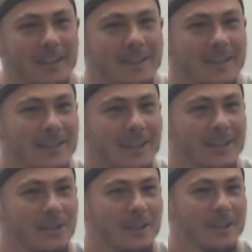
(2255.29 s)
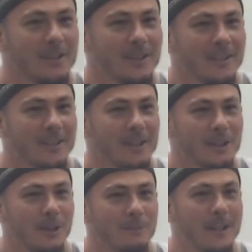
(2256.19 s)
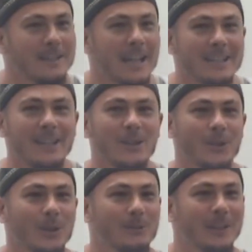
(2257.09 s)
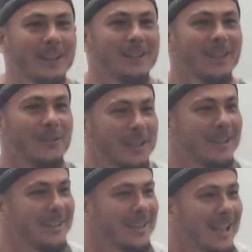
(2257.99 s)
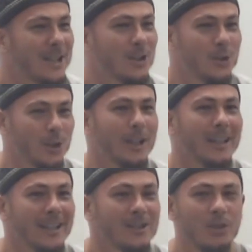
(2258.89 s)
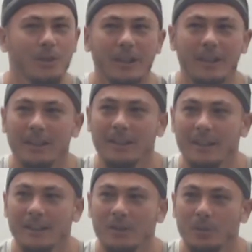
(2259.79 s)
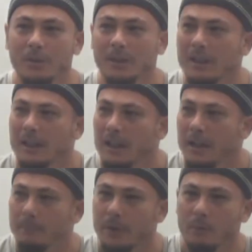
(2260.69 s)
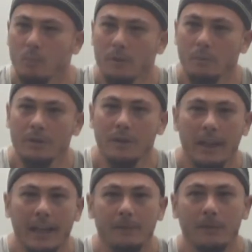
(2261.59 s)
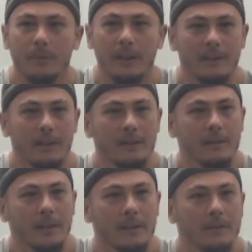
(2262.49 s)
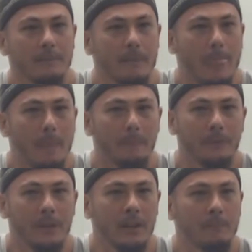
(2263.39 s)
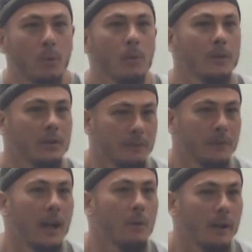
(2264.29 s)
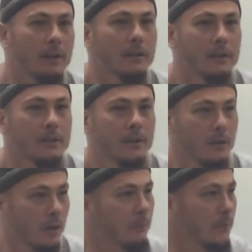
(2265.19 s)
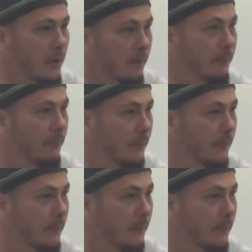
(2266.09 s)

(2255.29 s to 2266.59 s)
It's not a fantastic story, but it's a journey. It's a journey that you talk. But what to take from this is the importance of dawah to the non-Muslim.